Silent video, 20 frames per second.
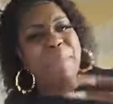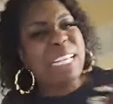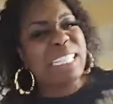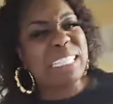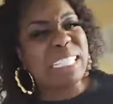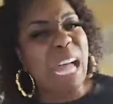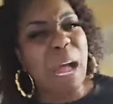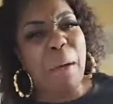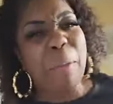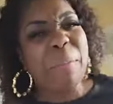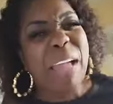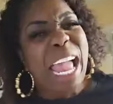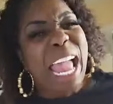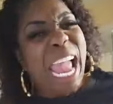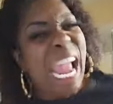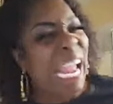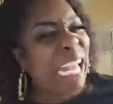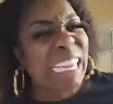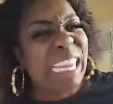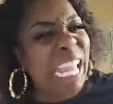me something
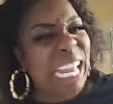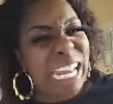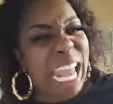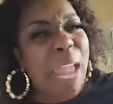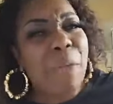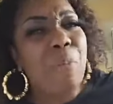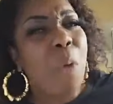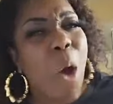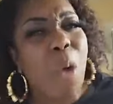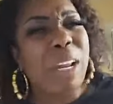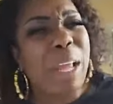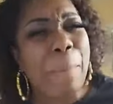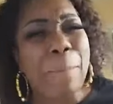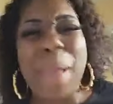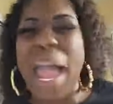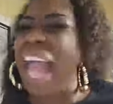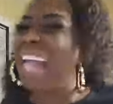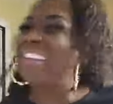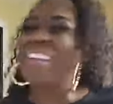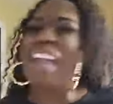and then they want it back.